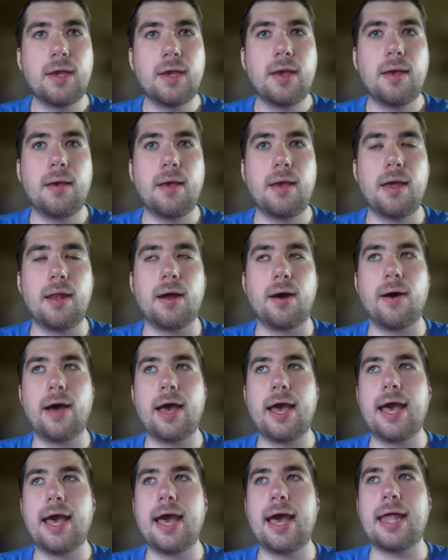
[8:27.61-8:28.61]
you know,
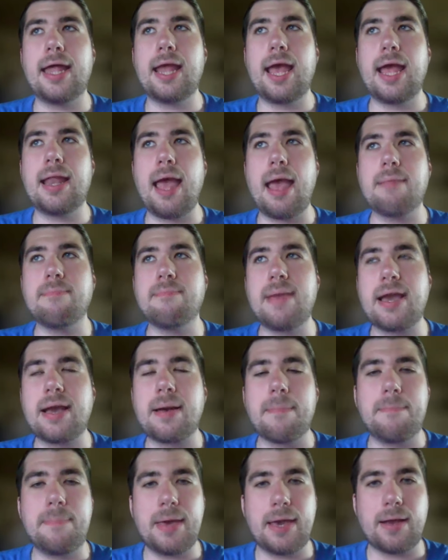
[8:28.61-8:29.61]
and make
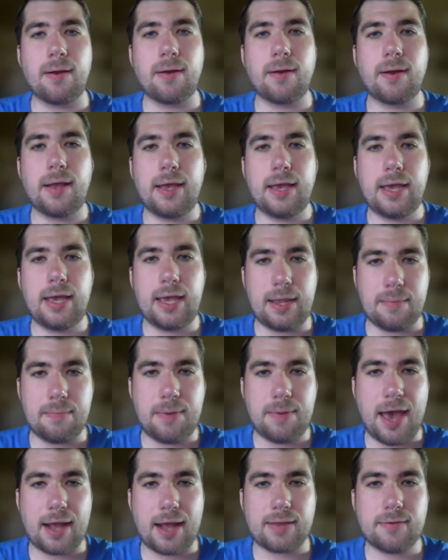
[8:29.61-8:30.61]
a bigger
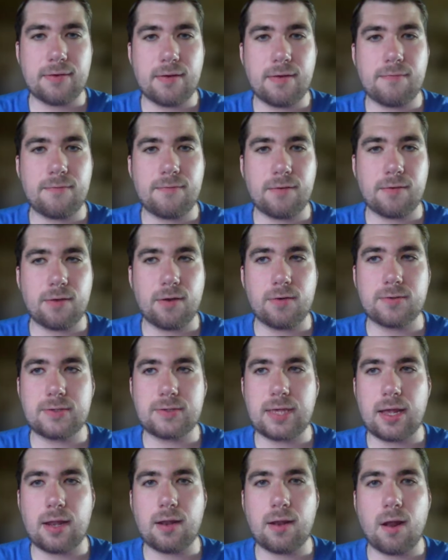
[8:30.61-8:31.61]
impact for those
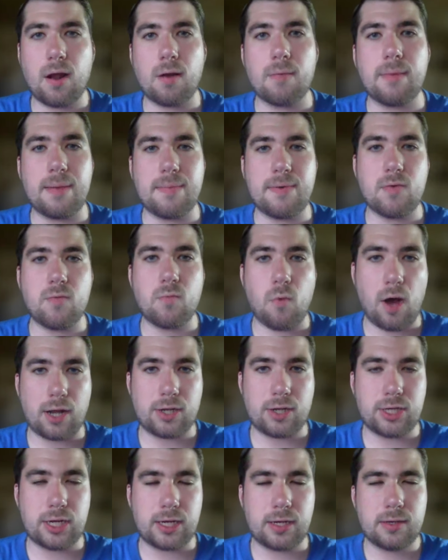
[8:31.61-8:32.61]
that are maybe
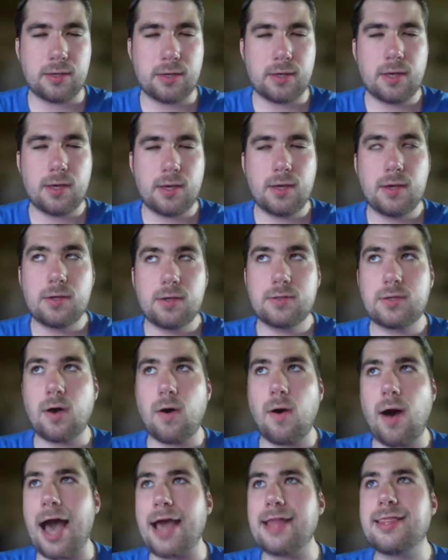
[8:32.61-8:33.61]
watching.
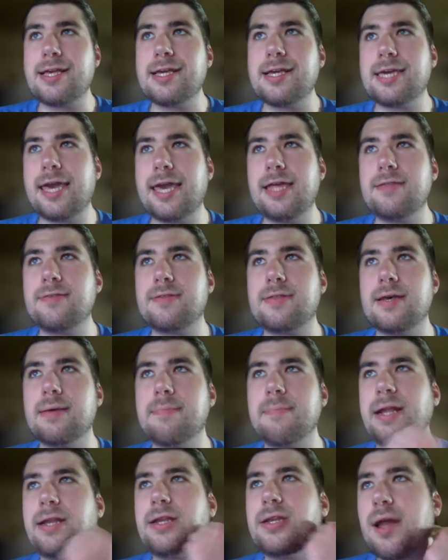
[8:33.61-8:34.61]
So I think Cade's
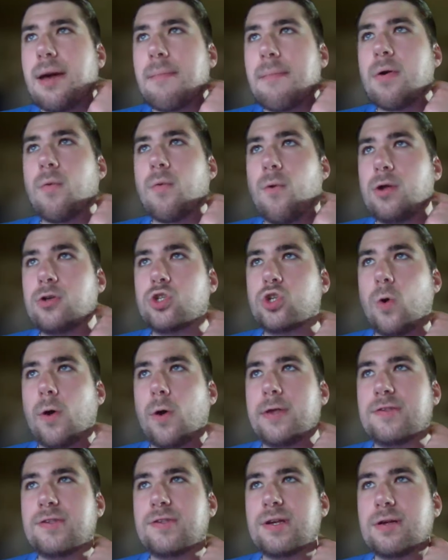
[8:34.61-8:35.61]
my number one
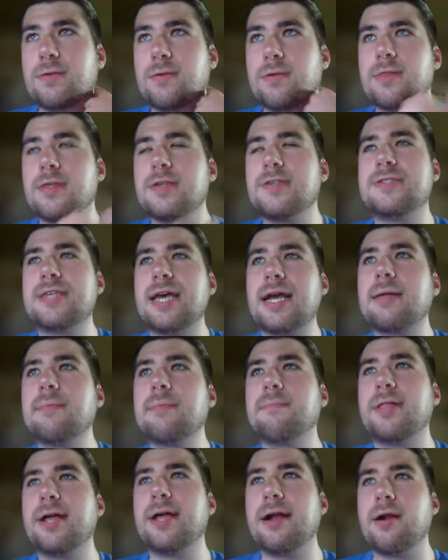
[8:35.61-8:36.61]
choice here. The
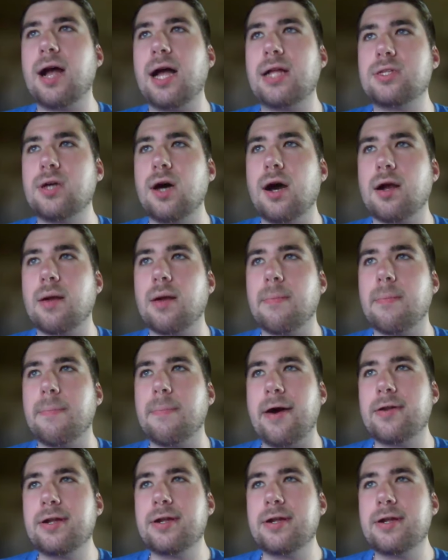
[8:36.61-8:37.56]
second player I'll talk about,